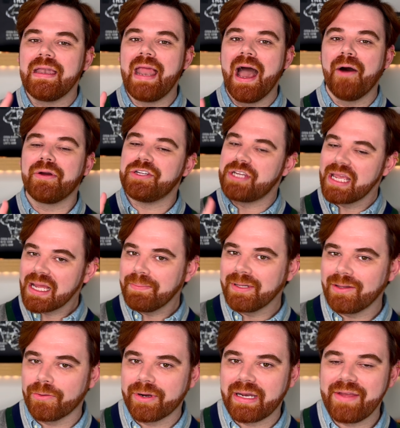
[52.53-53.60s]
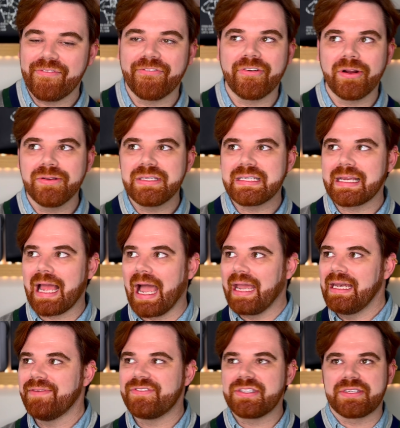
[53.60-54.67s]
Now, Jacob Elordi first
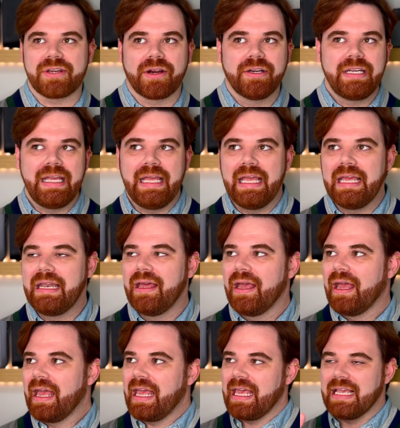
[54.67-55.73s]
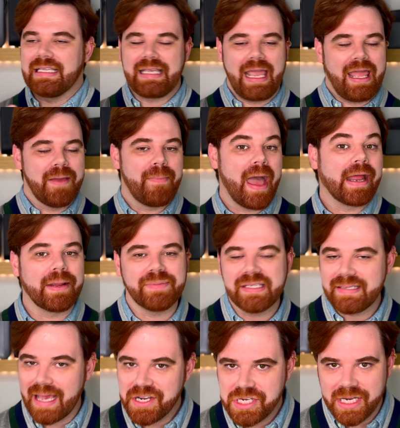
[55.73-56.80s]
kind of started his handbag
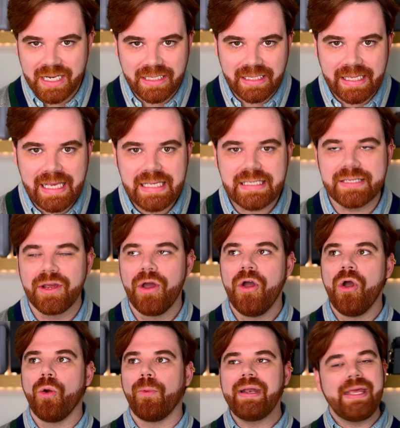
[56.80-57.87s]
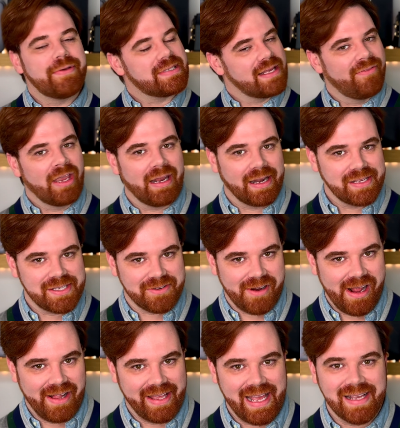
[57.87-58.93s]
obsession, at least, when he was living in
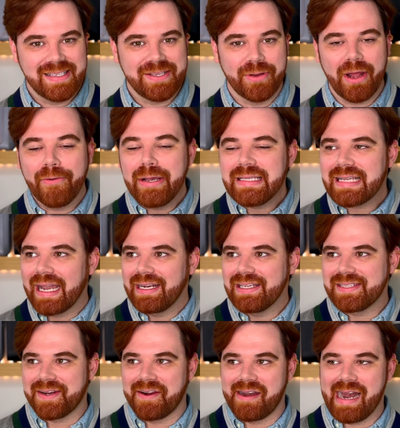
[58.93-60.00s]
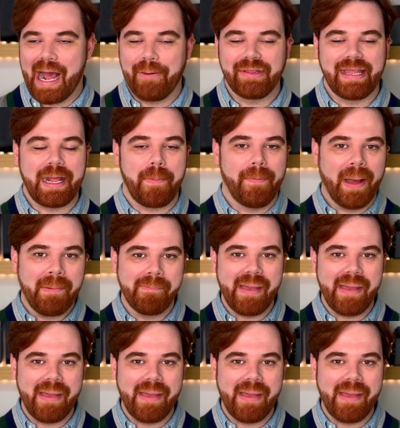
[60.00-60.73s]
Australia. So it always kind of started out with like bum